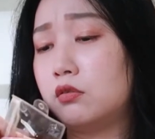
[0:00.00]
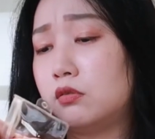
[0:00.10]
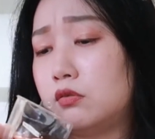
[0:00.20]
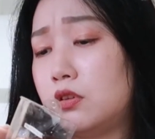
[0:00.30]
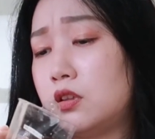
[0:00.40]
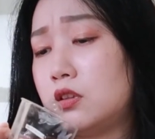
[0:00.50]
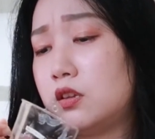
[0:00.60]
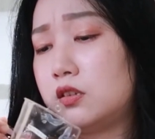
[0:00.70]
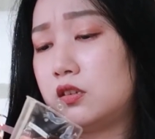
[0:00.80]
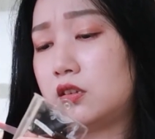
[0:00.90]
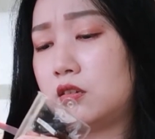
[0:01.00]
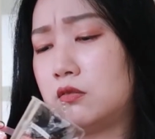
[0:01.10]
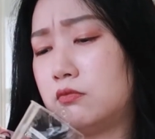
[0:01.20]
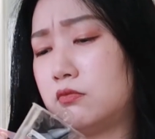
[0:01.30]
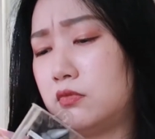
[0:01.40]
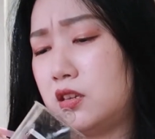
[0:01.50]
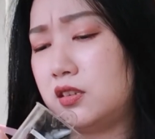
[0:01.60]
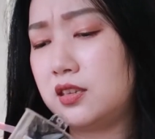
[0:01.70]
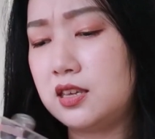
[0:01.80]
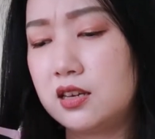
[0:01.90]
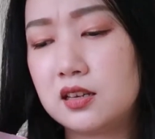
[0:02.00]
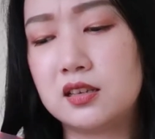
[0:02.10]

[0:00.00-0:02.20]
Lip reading: during this this year.